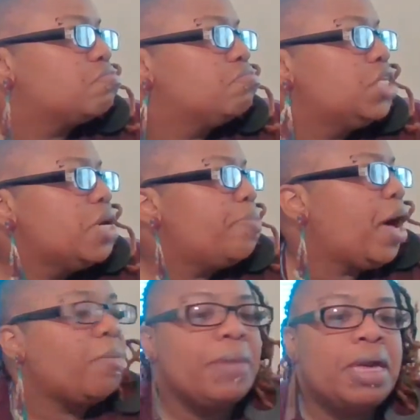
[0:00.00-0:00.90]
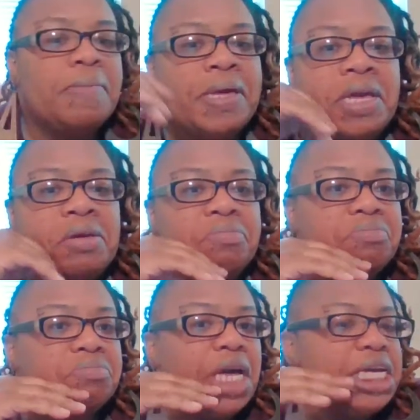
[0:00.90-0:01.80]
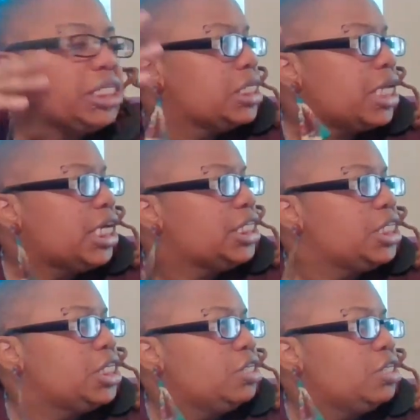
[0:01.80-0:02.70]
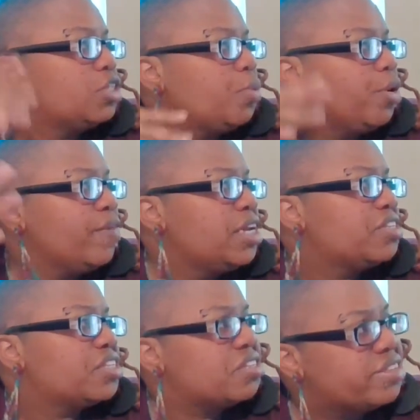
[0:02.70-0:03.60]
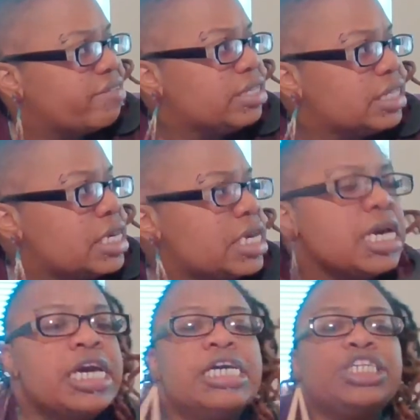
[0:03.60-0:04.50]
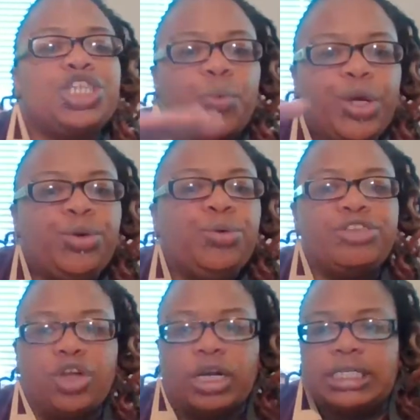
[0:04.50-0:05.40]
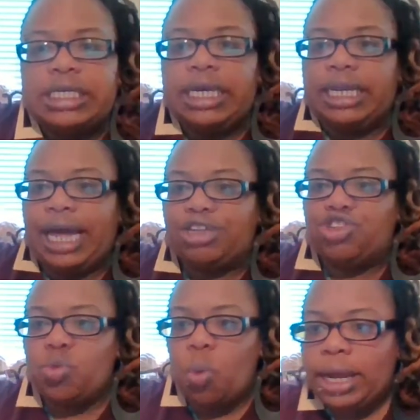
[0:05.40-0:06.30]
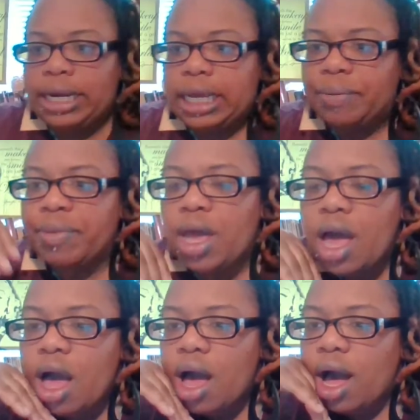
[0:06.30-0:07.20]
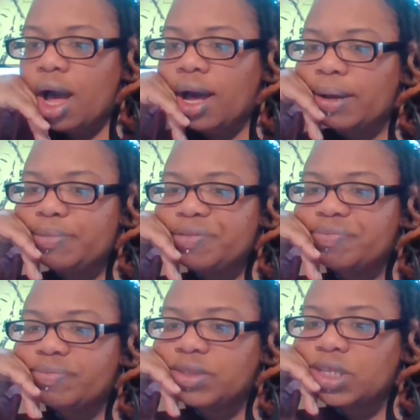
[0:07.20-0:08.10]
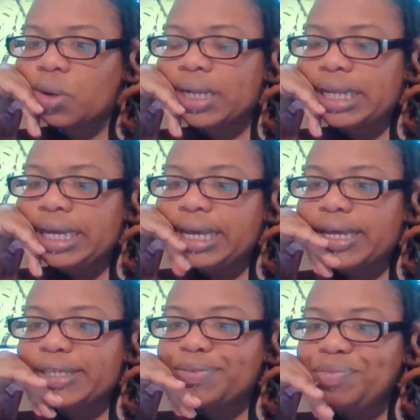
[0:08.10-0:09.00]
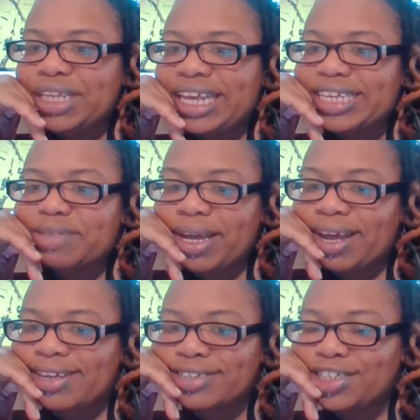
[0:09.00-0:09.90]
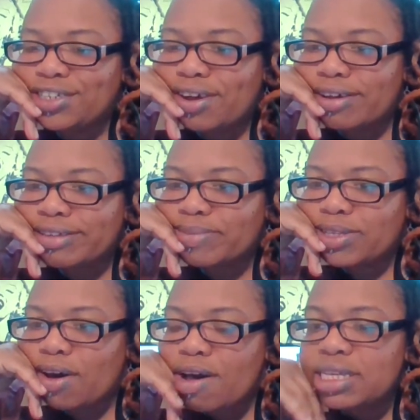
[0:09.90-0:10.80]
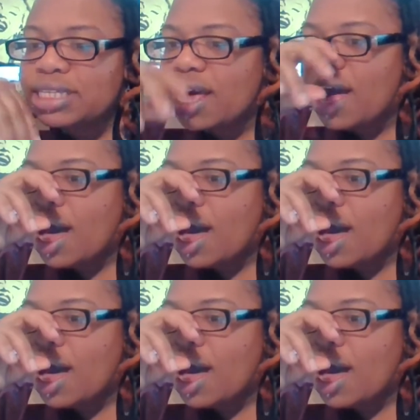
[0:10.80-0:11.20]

you're about maybe 18, 19, somewhere around there, 16, 17, to when you start to get like 20. So Aaliyah is my cousin. She's awesome sauce.